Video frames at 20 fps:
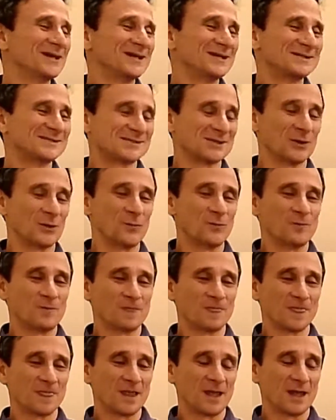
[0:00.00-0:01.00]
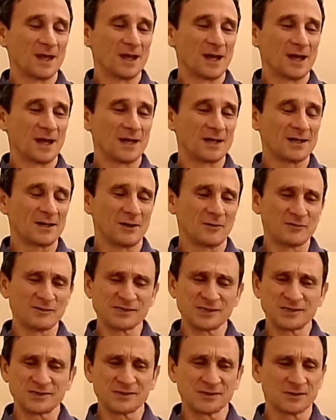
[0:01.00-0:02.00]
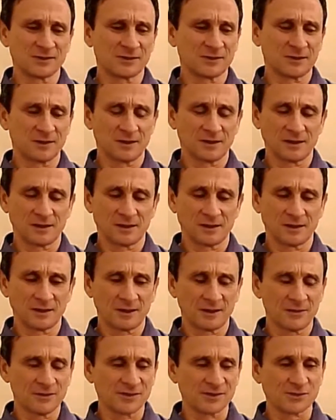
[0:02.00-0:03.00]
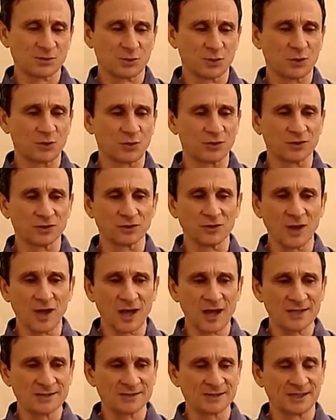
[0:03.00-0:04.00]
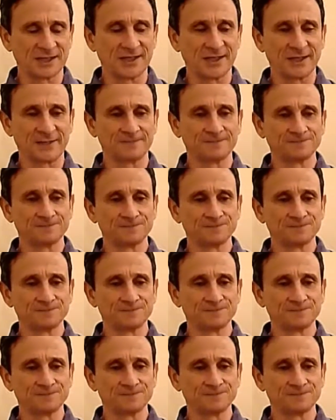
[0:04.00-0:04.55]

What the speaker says: So I was into all this work with logic, and